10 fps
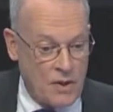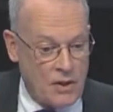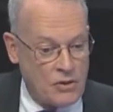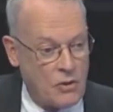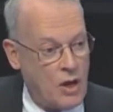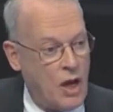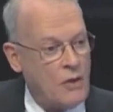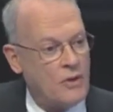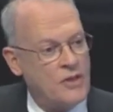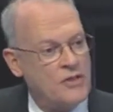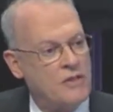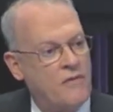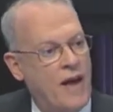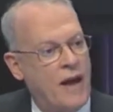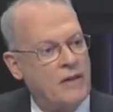So Congress, in
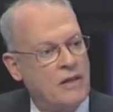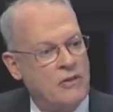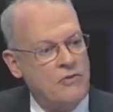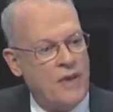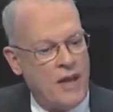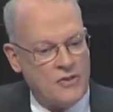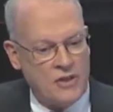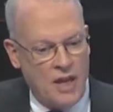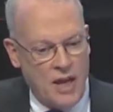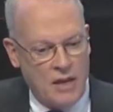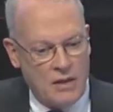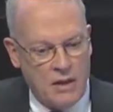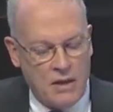fact, in 2008,